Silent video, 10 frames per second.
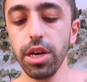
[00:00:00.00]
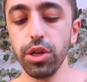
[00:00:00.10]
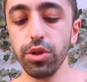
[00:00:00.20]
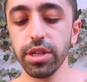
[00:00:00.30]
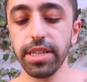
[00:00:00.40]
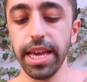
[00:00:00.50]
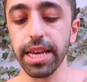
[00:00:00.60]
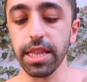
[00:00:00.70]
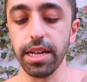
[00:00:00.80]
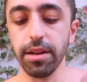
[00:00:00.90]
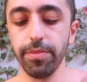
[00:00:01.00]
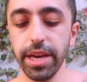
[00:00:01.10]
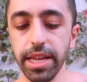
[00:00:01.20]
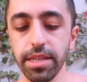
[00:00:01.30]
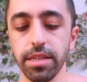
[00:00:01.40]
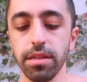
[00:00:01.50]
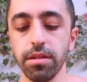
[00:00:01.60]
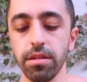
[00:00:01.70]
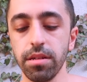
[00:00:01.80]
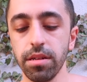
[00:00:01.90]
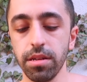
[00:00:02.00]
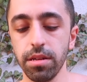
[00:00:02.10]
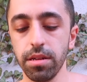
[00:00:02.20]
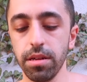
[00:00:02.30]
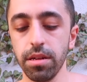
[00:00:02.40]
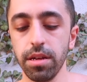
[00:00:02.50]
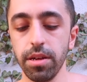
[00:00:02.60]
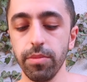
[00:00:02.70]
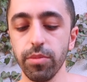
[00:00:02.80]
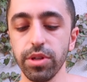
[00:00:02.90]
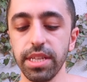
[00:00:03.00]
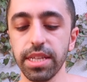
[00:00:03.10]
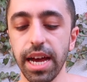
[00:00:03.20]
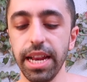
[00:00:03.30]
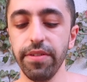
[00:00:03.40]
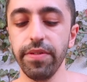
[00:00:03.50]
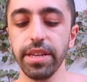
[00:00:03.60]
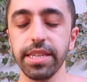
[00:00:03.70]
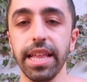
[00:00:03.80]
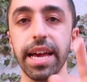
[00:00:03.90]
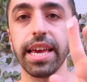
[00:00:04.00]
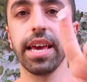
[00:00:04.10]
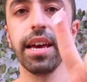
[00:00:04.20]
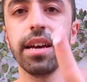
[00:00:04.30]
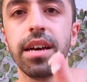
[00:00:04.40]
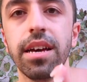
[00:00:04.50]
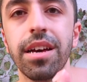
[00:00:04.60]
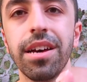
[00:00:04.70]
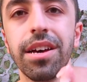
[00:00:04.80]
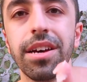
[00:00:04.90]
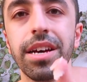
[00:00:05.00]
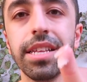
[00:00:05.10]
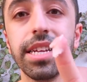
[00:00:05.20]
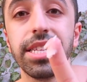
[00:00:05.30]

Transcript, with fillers: you just take a little bit because it kind of feels like the